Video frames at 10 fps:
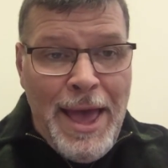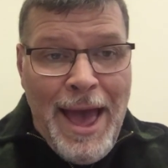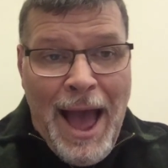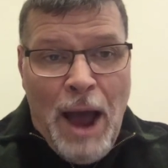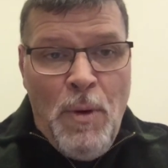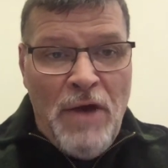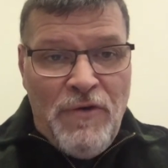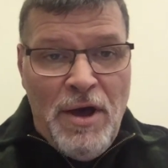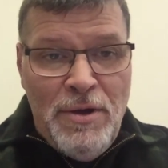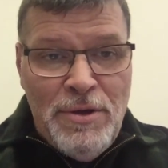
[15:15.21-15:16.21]

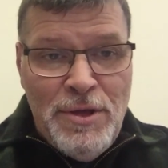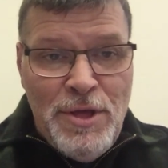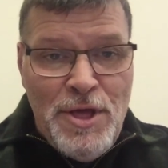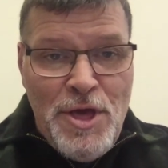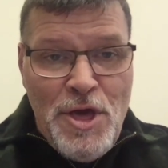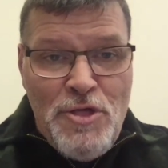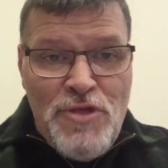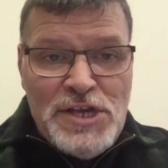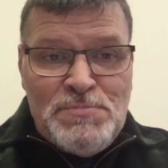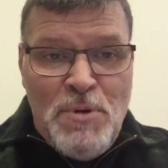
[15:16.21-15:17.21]
However,
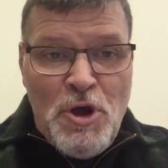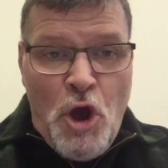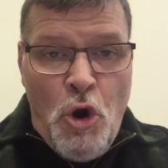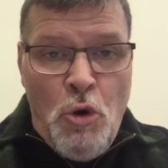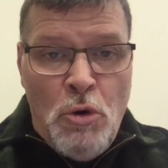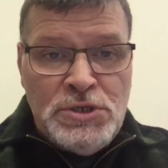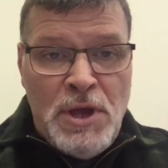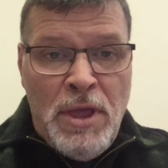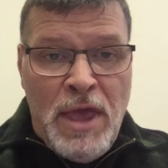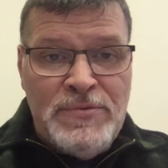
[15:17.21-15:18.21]
this book
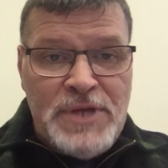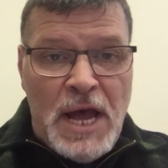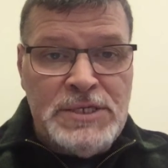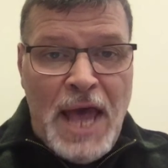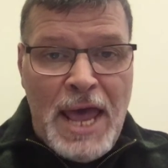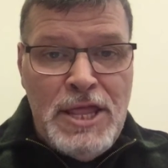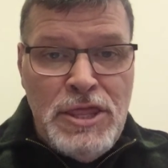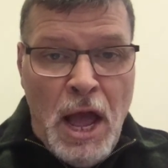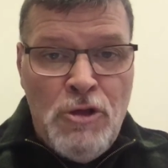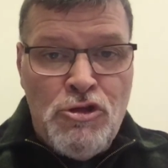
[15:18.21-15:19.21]
also gives us a
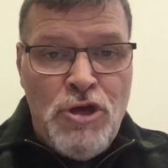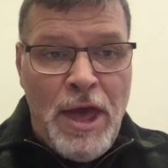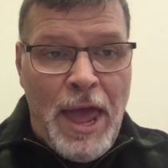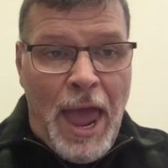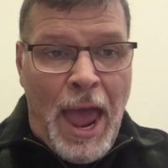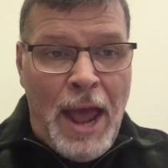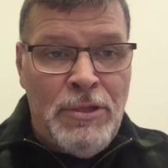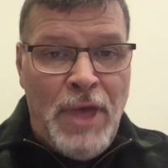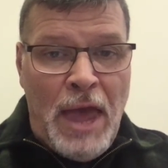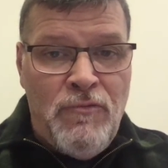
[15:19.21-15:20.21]
nudge
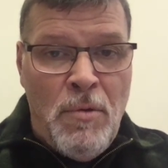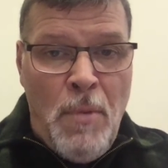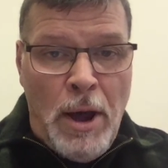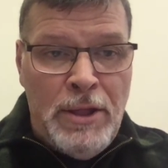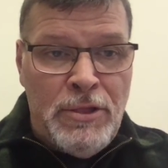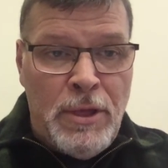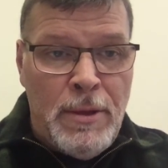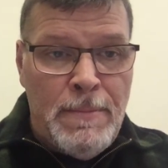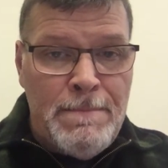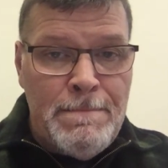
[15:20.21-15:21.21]
and a reminder.
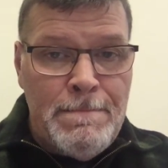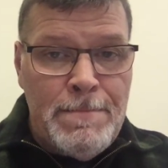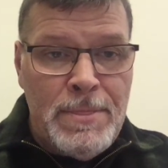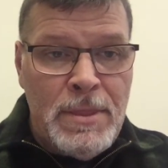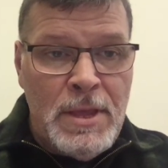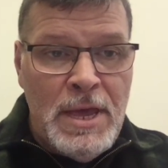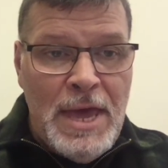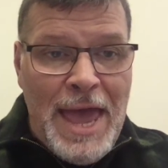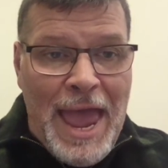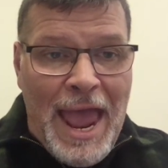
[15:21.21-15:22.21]

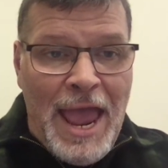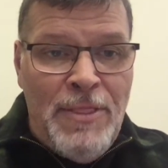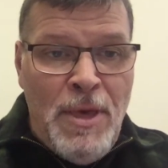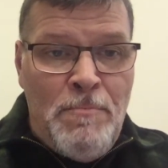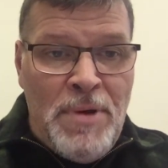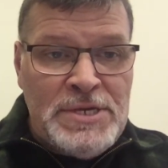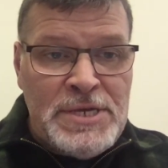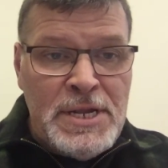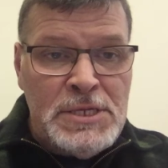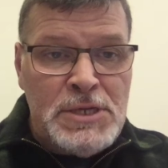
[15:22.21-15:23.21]
In the
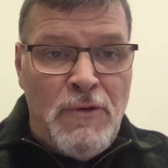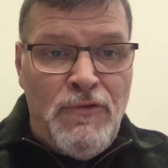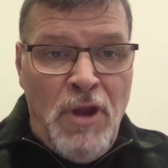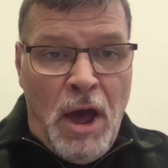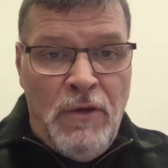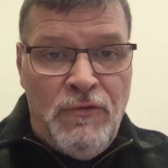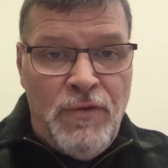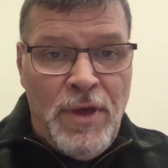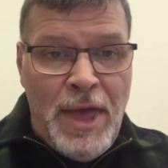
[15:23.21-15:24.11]
busyness of life,